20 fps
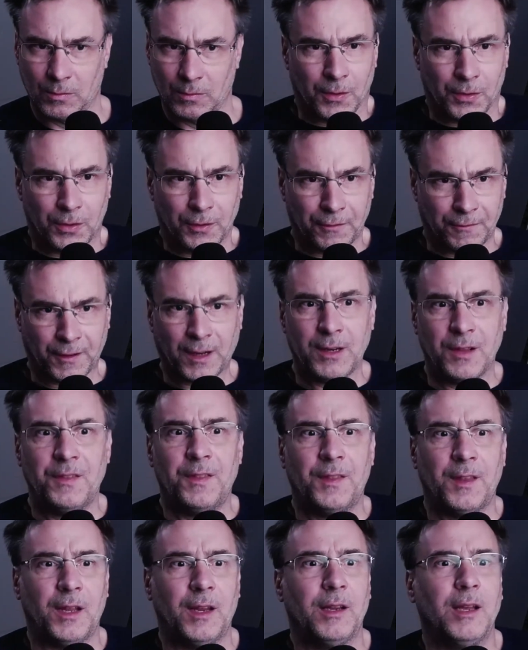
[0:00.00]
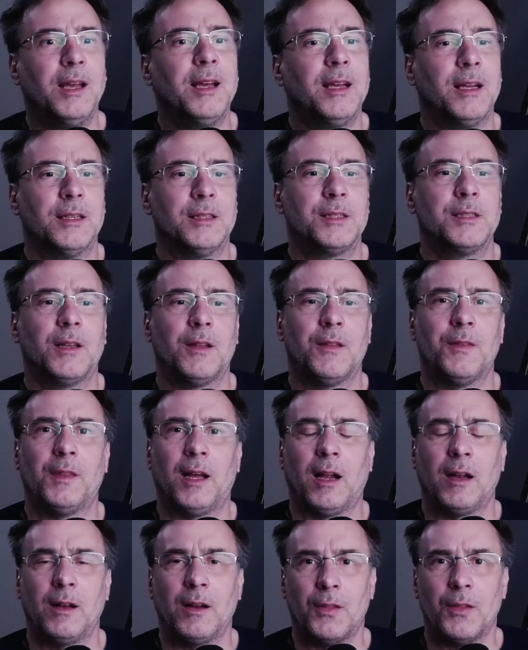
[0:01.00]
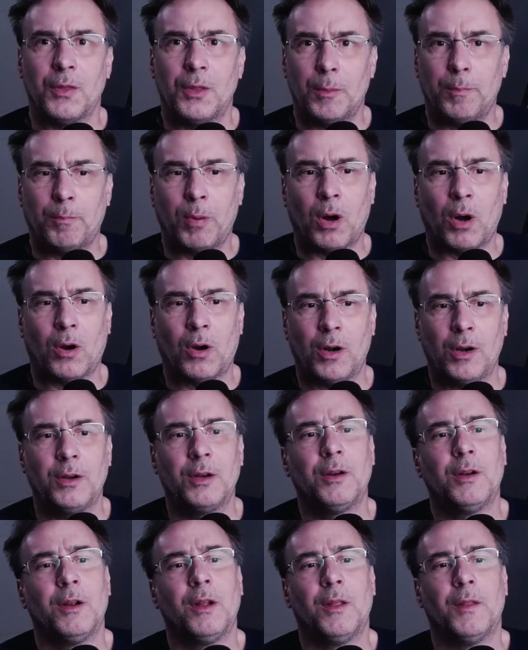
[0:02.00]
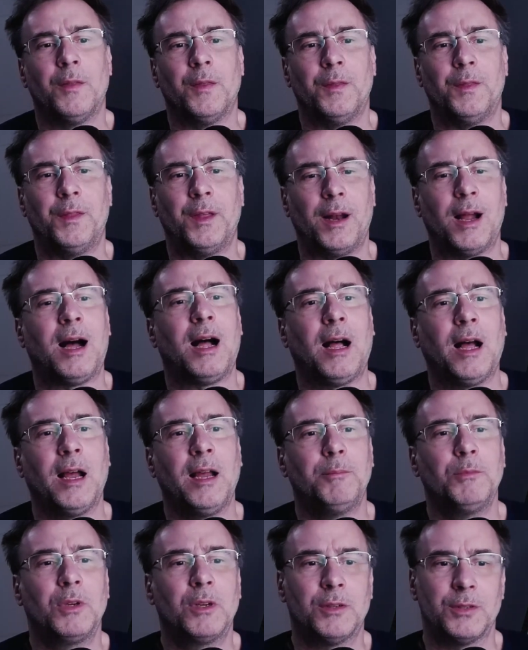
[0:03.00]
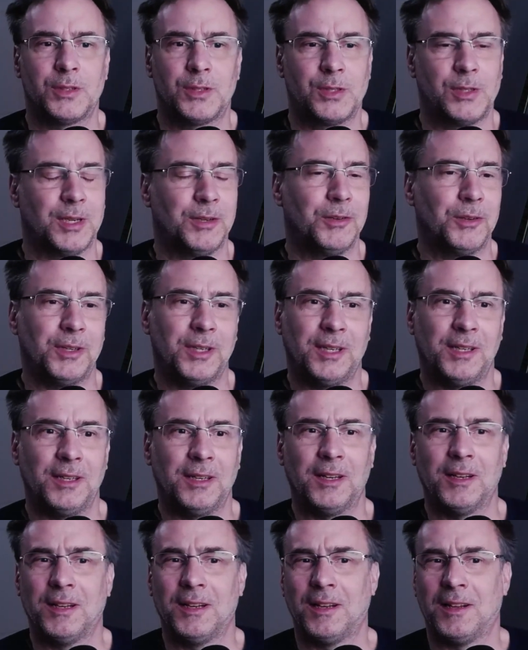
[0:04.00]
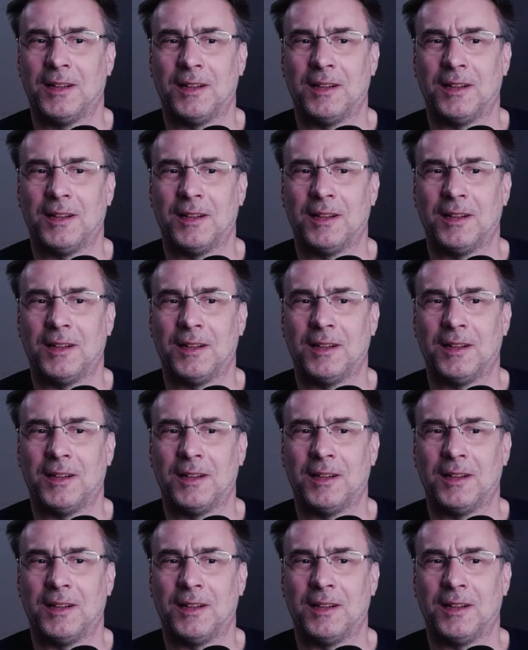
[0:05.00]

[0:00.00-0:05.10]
The funny thing is that the part that I am considering